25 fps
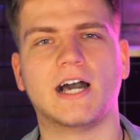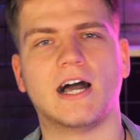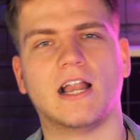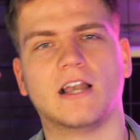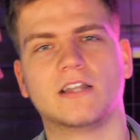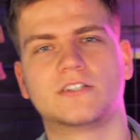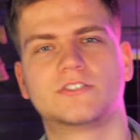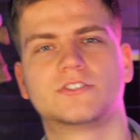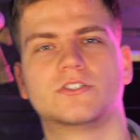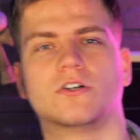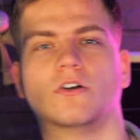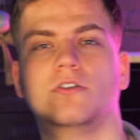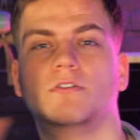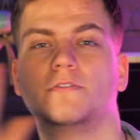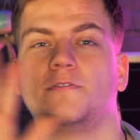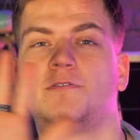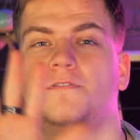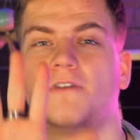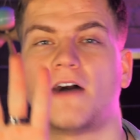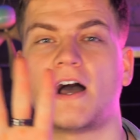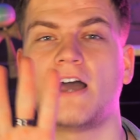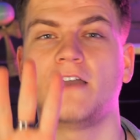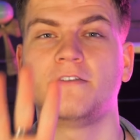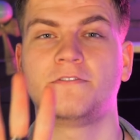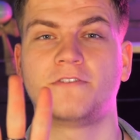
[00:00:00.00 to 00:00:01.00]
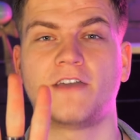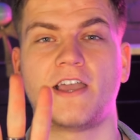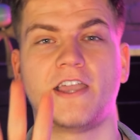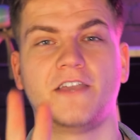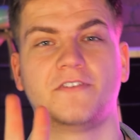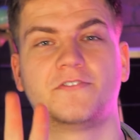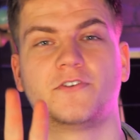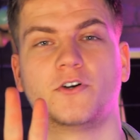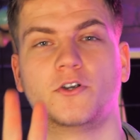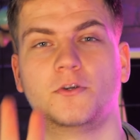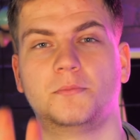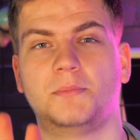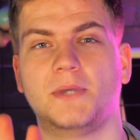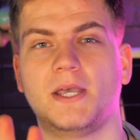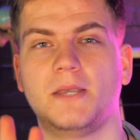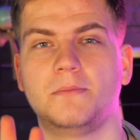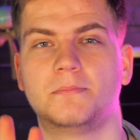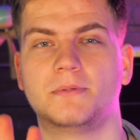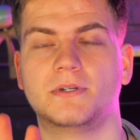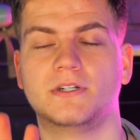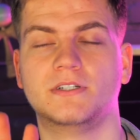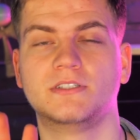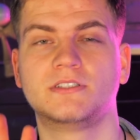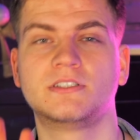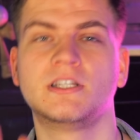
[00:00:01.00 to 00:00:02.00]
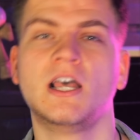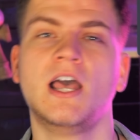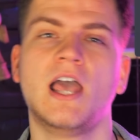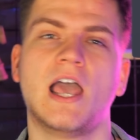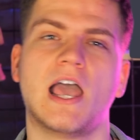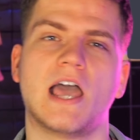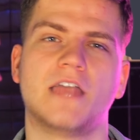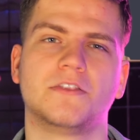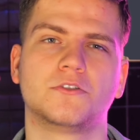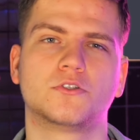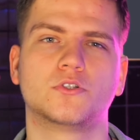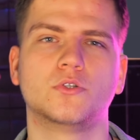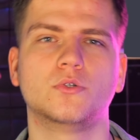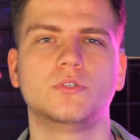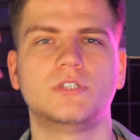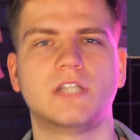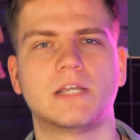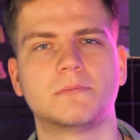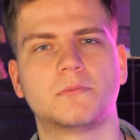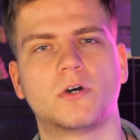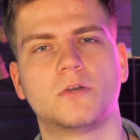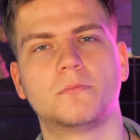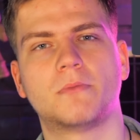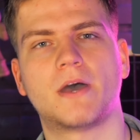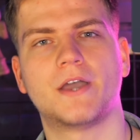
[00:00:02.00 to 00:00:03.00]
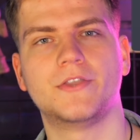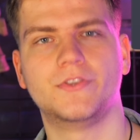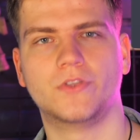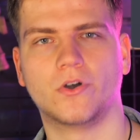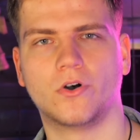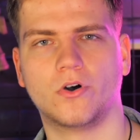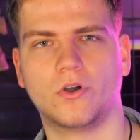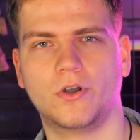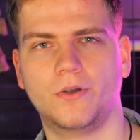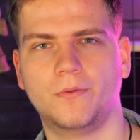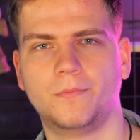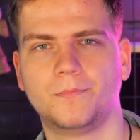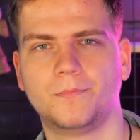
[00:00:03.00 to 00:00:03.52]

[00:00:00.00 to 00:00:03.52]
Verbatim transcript: algs on 5 A4 papers and glued them on my door.